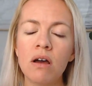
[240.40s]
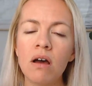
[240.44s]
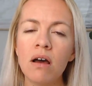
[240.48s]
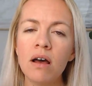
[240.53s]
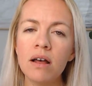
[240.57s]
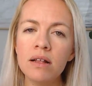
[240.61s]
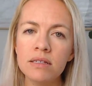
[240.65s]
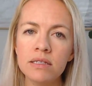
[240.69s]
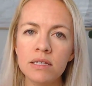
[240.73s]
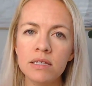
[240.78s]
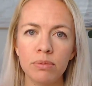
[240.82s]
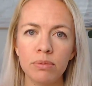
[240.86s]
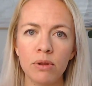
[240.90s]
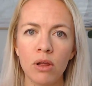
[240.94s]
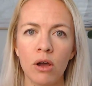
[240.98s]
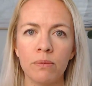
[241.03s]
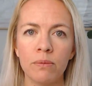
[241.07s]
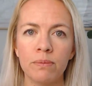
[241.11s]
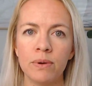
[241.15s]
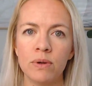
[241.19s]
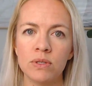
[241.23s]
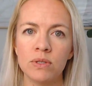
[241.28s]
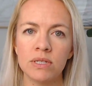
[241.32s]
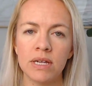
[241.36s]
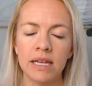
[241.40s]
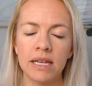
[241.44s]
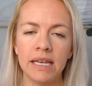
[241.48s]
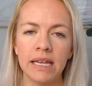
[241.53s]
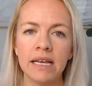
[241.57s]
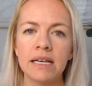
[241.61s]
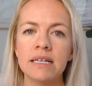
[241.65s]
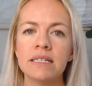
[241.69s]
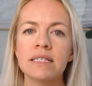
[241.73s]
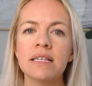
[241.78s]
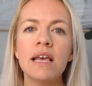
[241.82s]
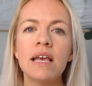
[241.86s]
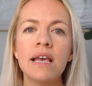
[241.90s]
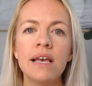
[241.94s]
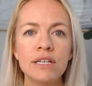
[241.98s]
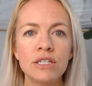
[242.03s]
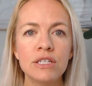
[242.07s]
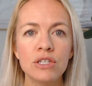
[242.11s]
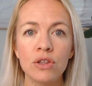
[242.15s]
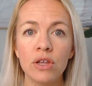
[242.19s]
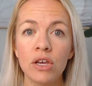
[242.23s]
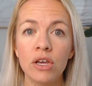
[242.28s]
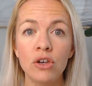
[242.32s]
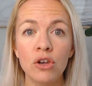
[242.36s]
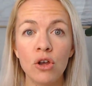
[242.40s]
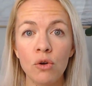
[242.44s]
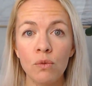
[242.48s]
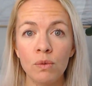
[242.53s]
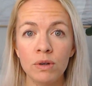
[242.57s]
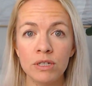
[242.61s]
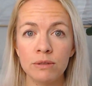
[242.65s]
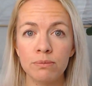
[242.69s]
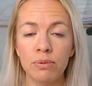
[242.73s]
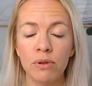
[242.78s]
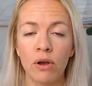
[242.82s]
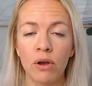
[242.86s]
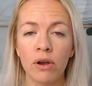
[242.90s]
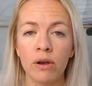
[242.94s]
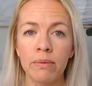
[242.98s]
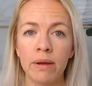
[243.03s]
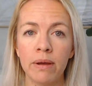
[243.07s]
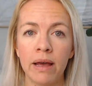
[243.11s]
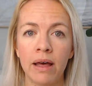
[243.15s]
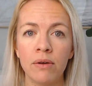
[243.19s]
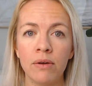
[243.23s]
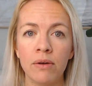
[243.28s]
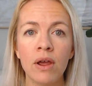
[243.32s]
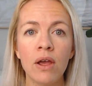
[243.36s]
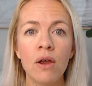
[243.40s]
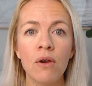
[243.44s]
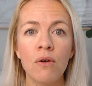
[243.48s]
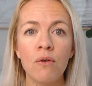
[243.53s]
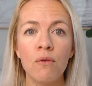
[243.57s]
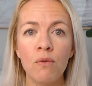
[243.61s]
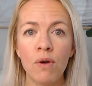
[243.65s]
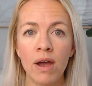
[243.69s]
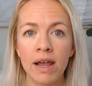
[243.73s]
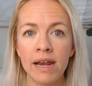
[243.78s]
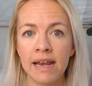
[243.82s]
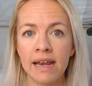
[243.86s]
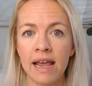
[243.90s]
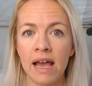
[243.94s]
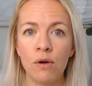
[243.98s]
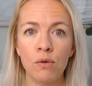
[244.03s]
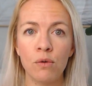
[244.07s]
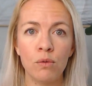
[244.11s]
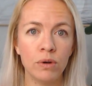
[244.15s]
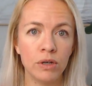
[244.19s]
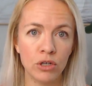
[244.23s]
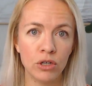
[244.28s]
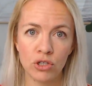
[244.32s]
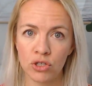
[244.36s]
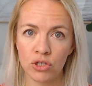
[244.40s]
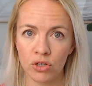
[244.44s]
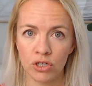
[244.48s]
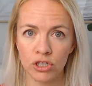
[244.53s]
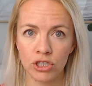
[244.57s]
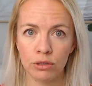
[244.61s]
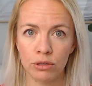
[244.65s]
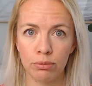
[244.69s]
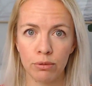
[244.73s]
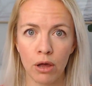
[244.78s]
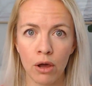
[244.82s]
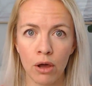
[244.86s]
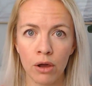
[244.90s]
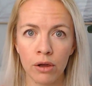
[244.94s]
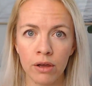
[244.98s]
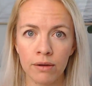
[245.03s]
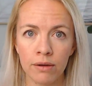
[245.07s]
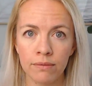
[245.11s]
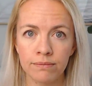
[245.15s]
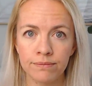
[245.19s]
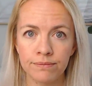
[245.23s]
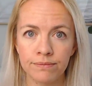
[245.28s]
tons of blog post ideas so that you know what to blog about right now when you start your blog.